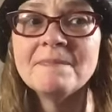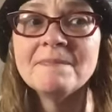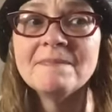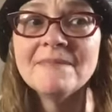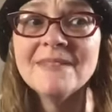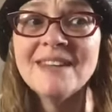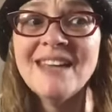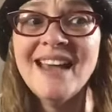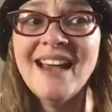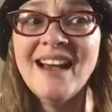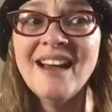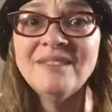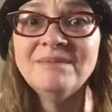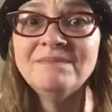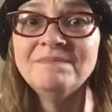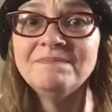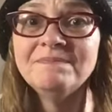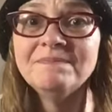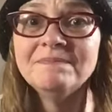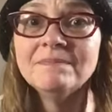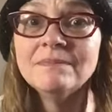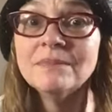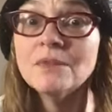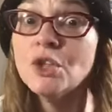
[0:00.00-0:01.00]
yeah,
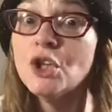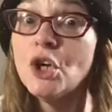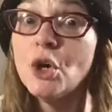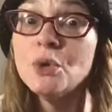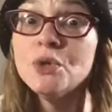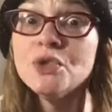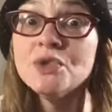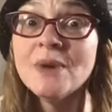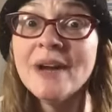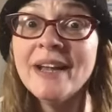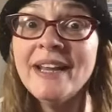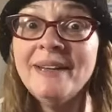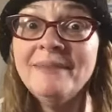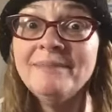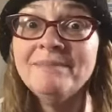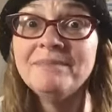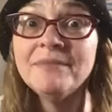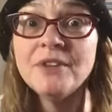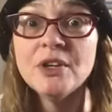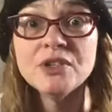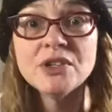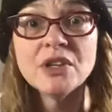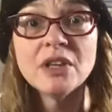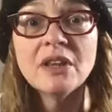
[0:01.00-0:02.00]
ghostwrite.
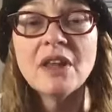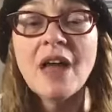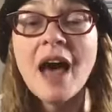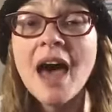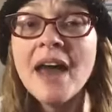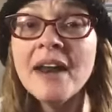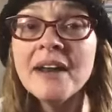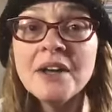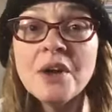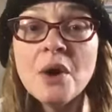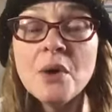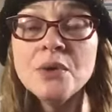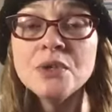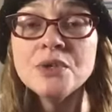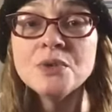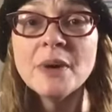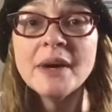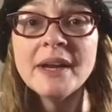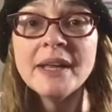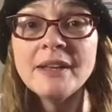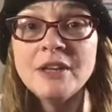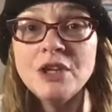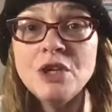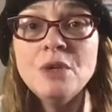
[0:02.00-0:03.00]
There's a lot of
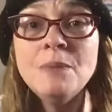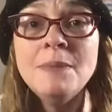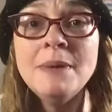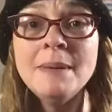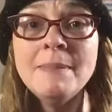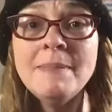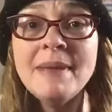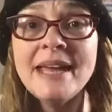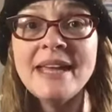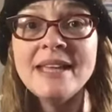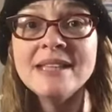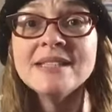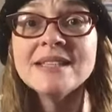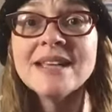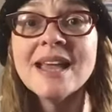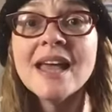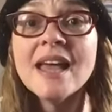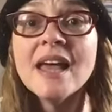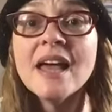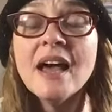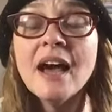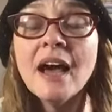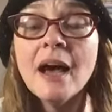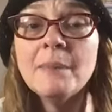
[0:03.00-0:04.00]
ghostwriting. You'd be amazed
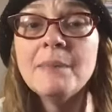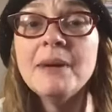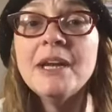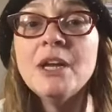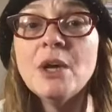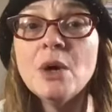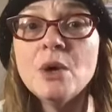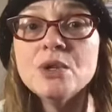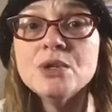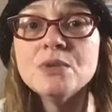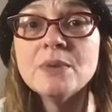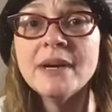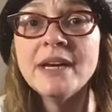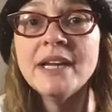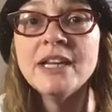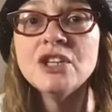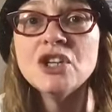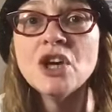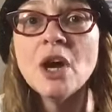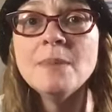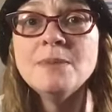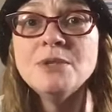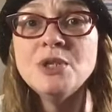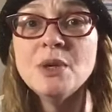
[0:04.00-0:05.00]
how many ghostwriting
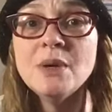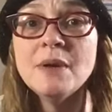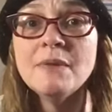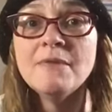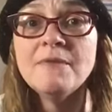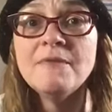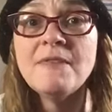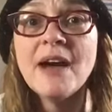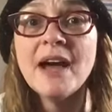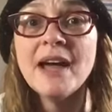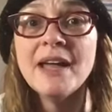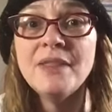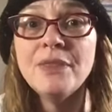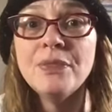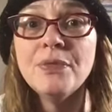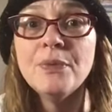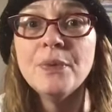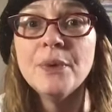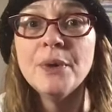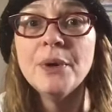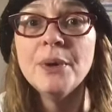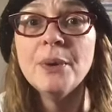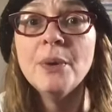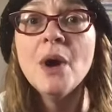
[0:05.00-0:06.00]
jobs you can find
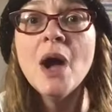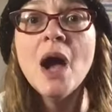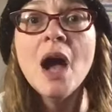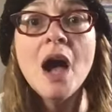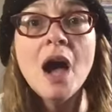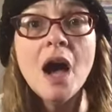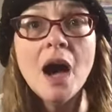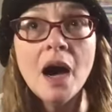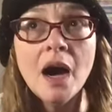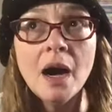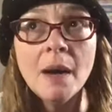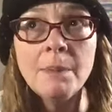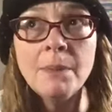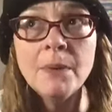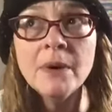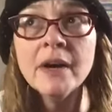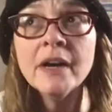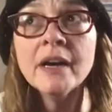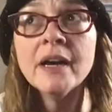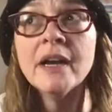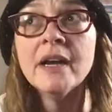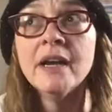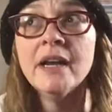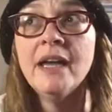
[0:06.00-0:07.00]
through
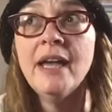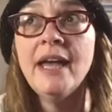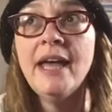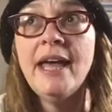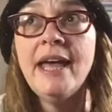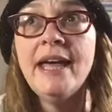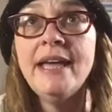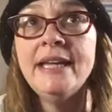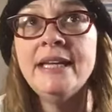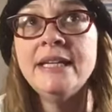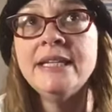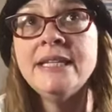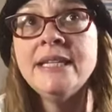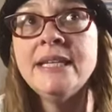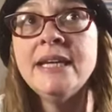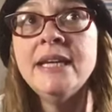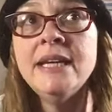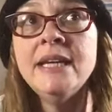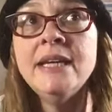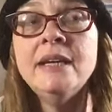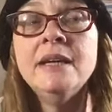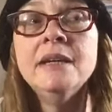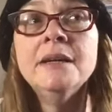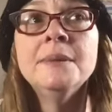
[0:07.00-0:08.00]
Upwork,
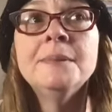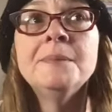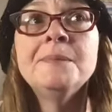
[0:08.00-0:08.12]
Indeed,